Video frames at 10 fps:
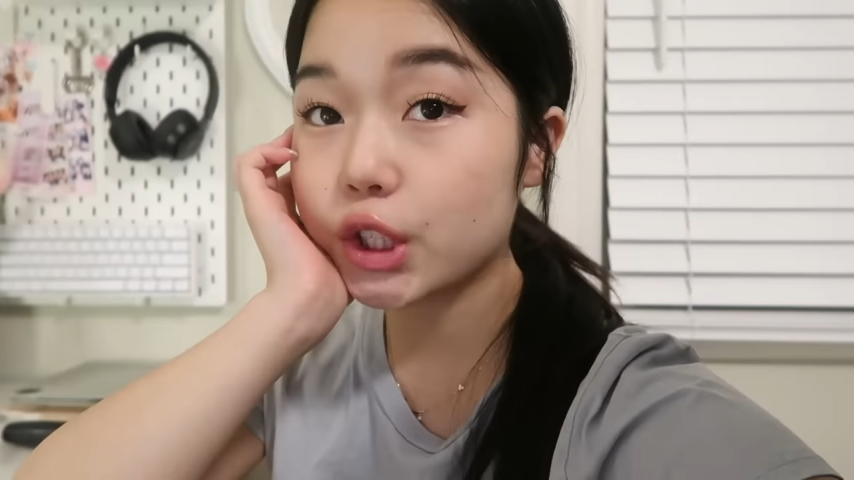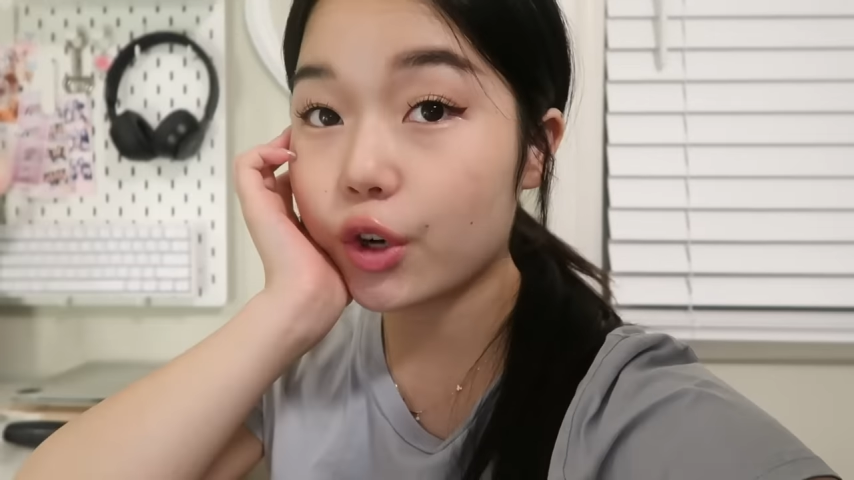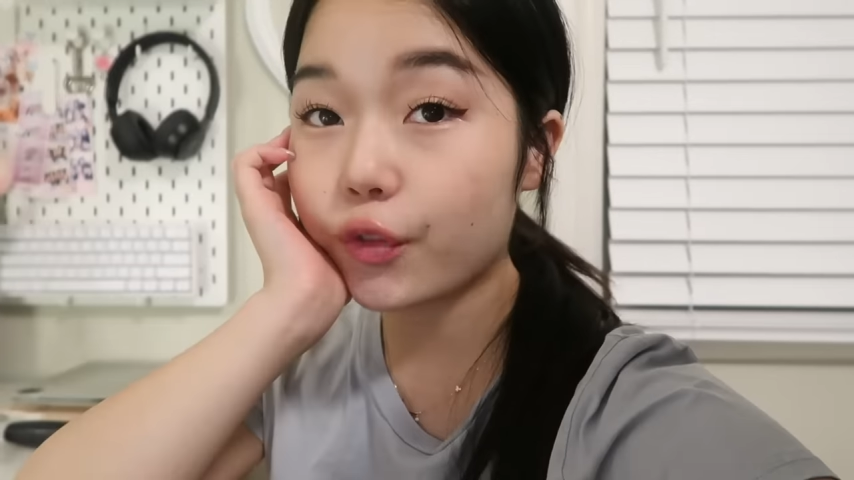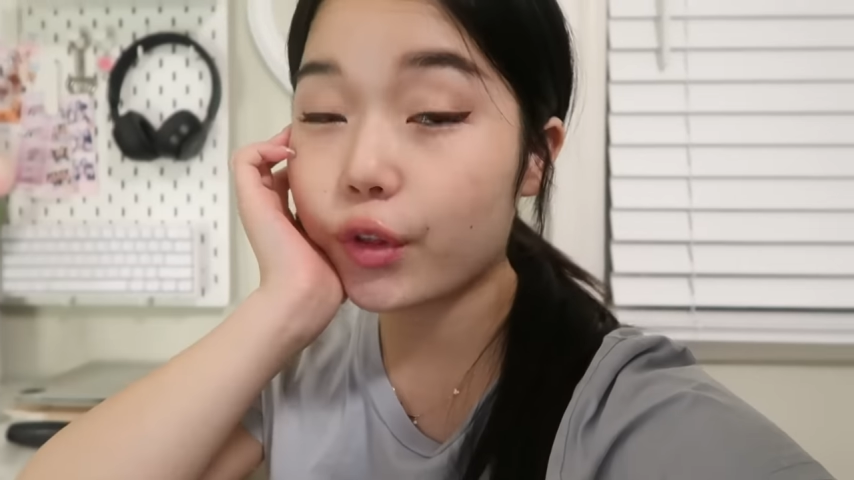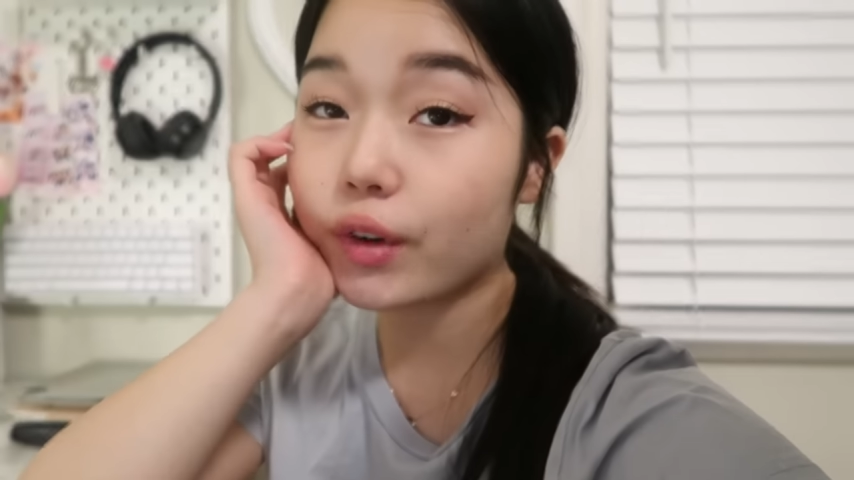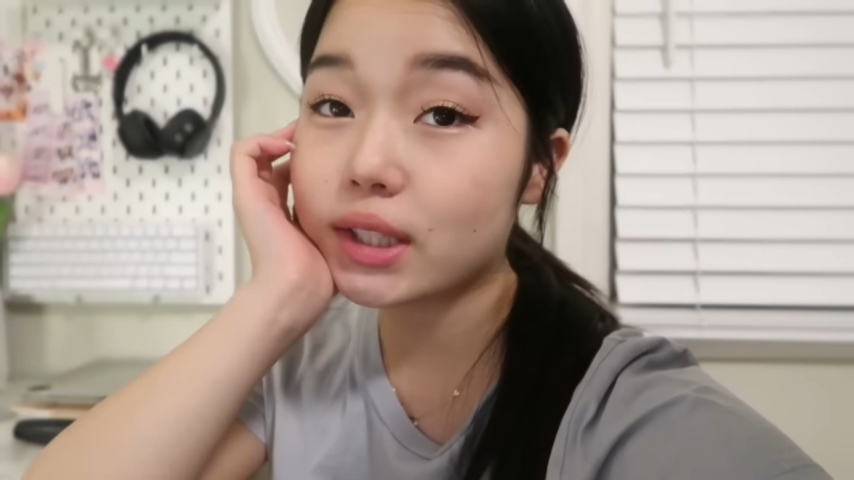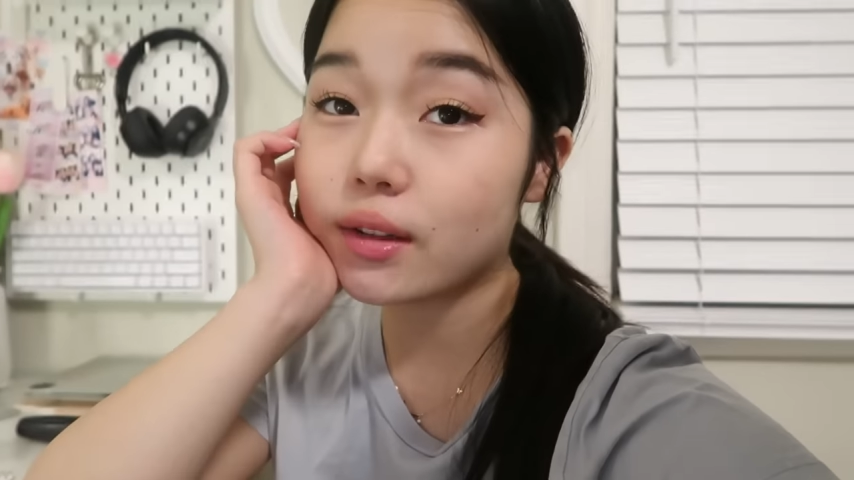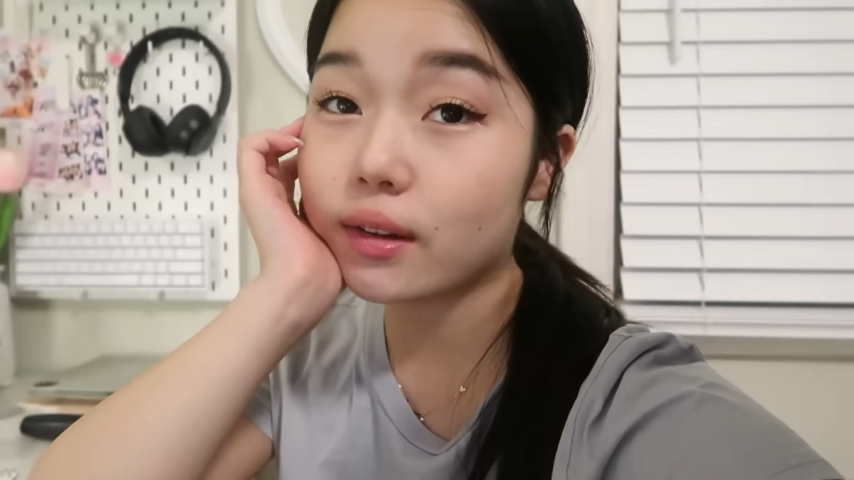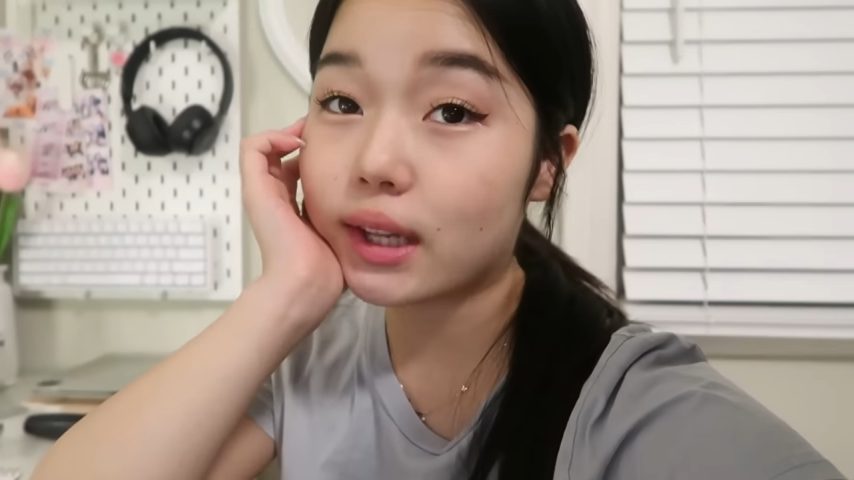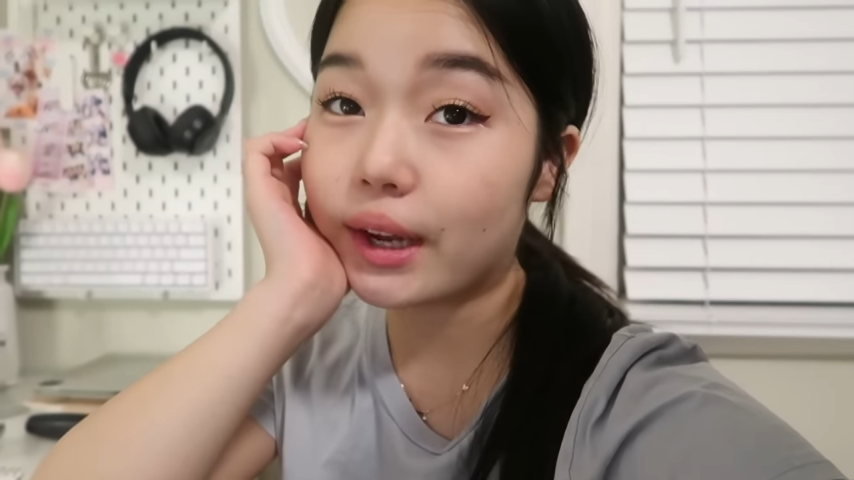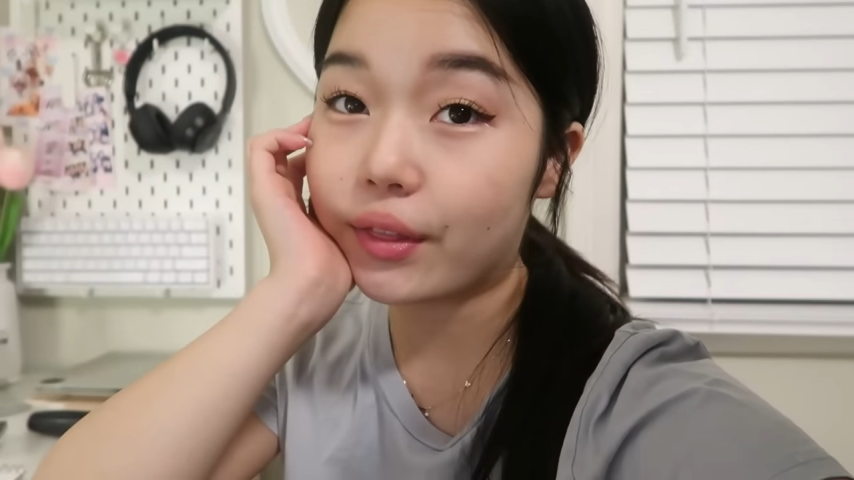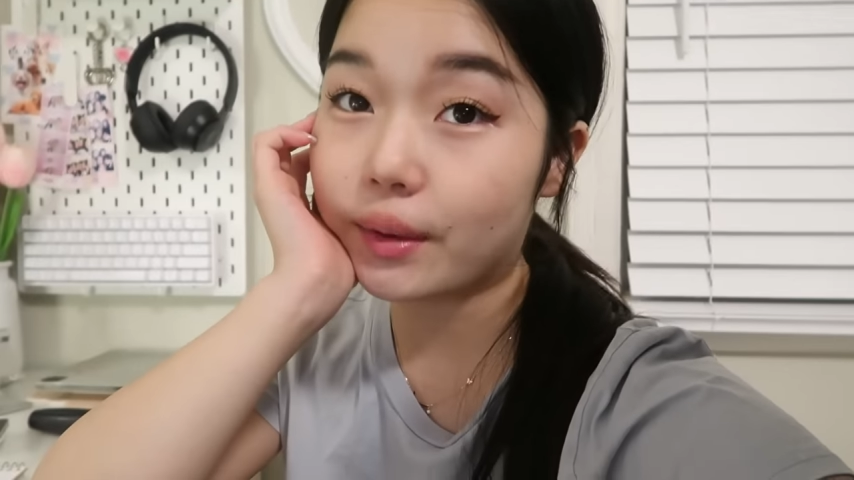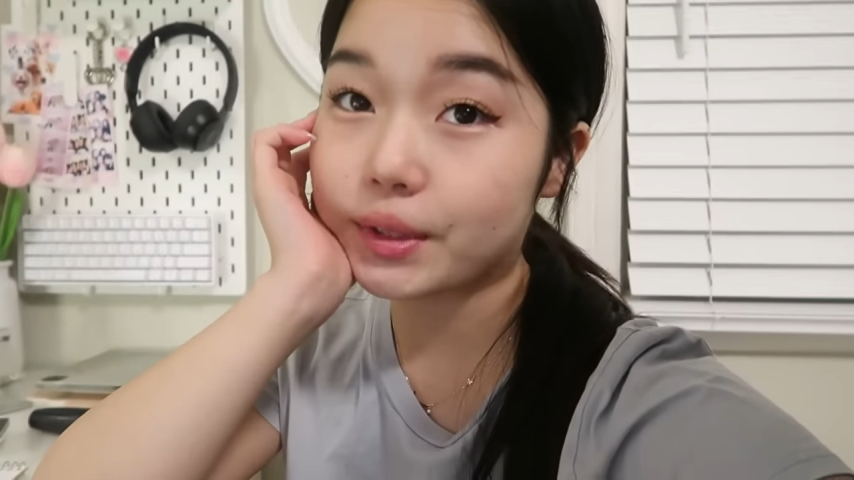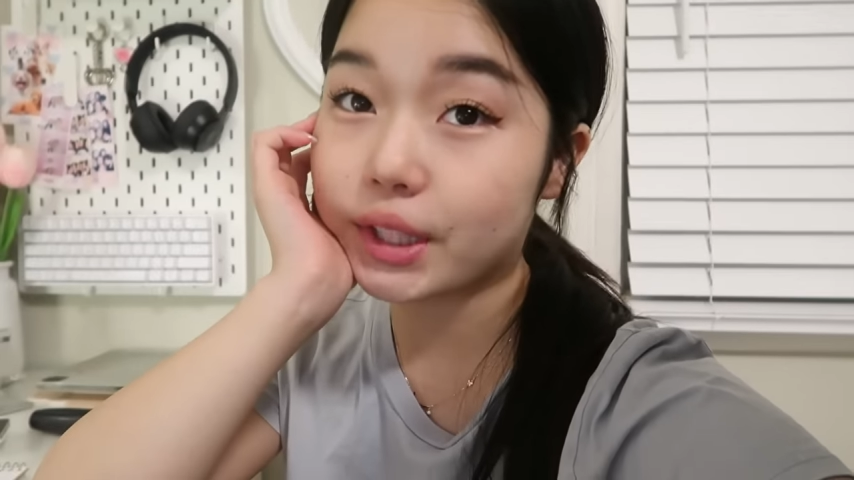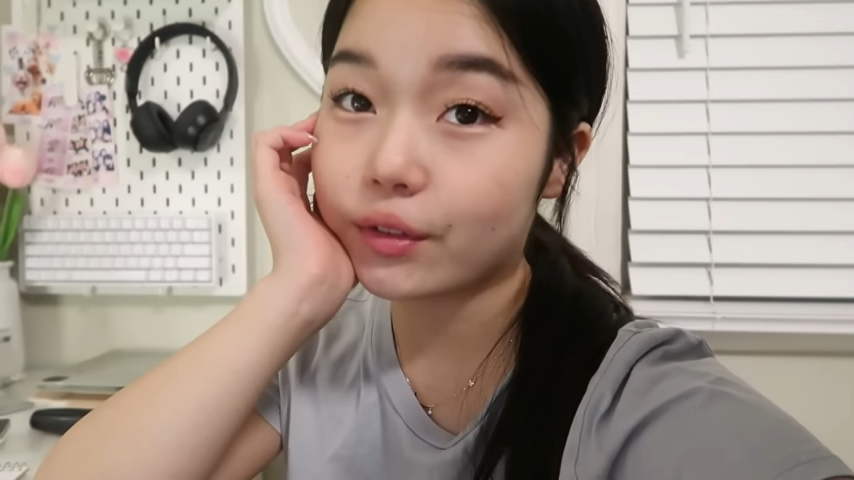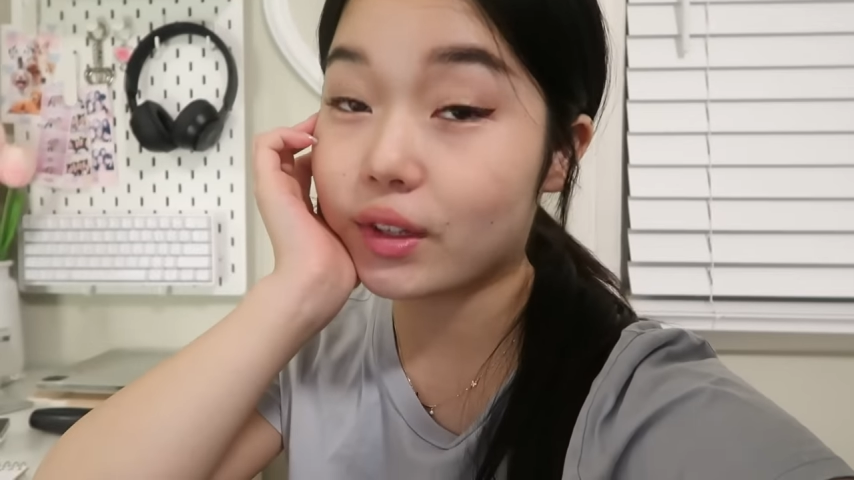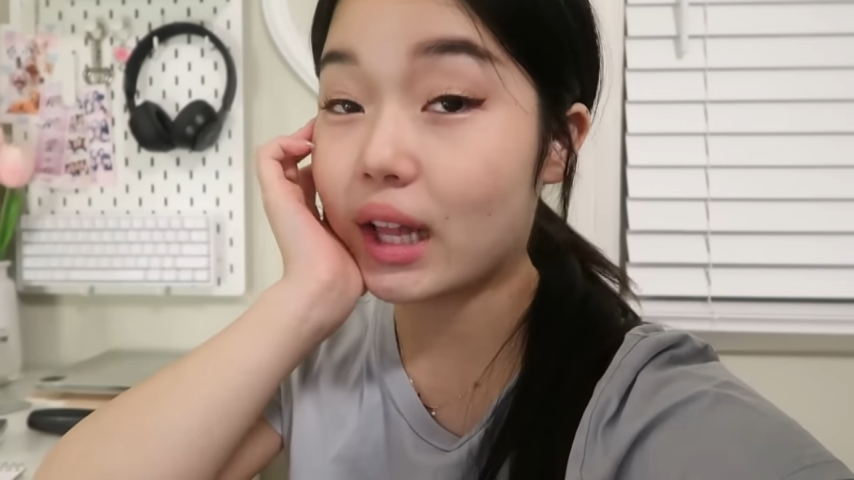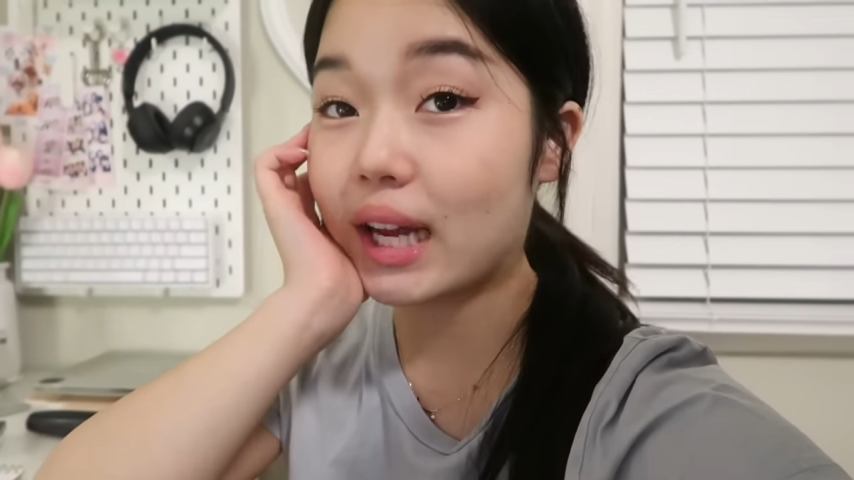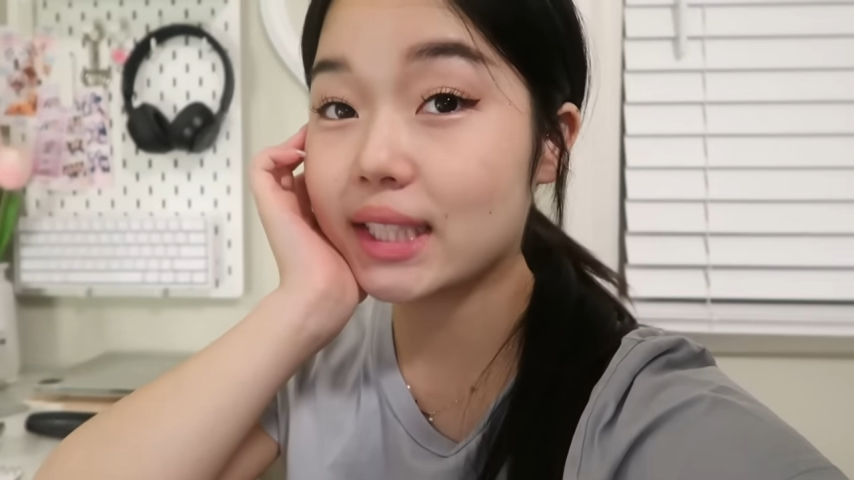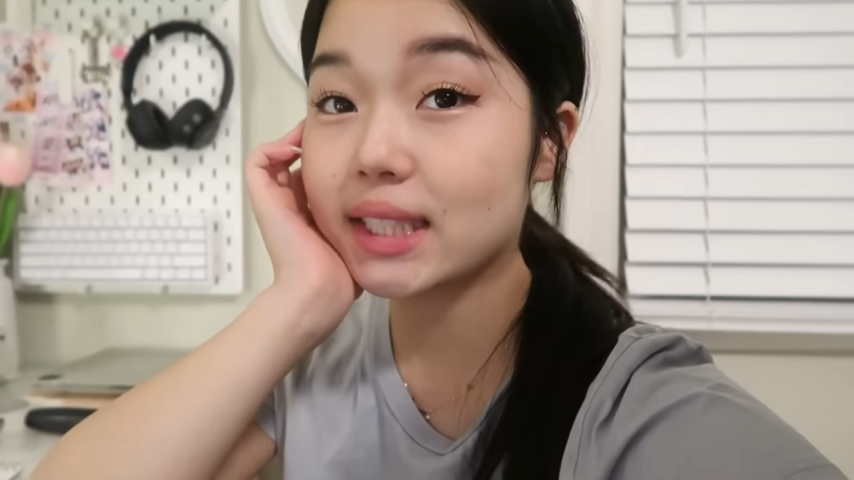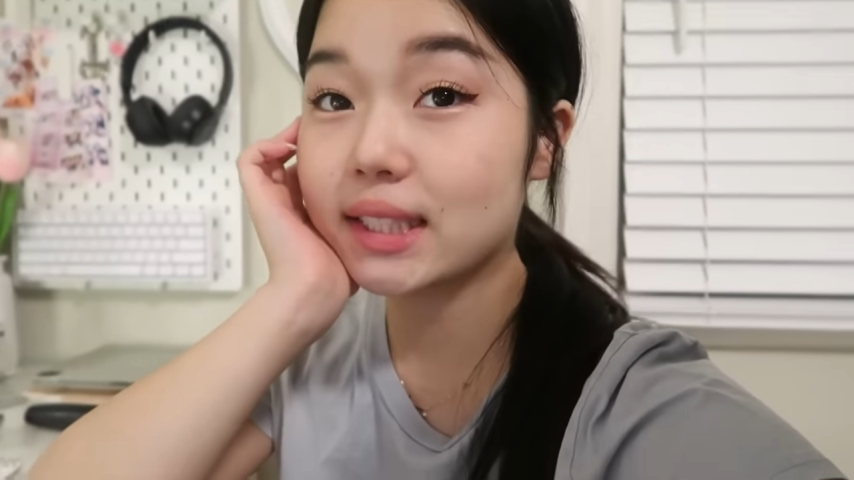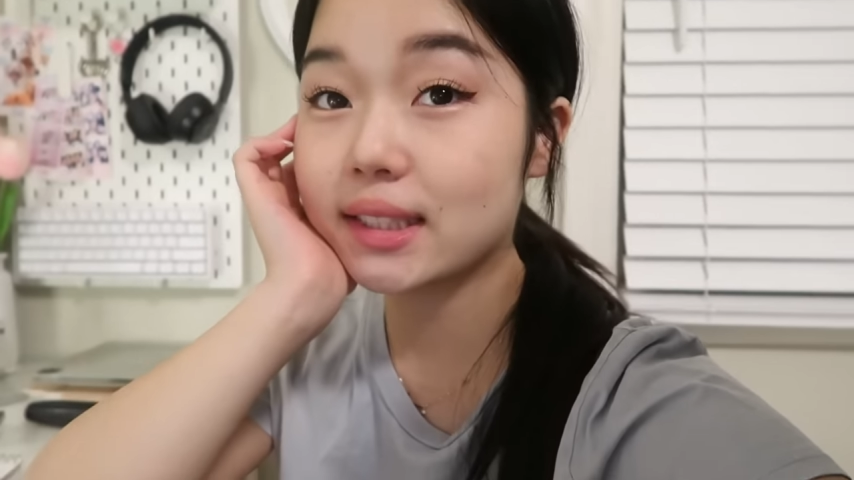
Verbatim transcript: So for the rest of the night, I think I'm just gonna relax.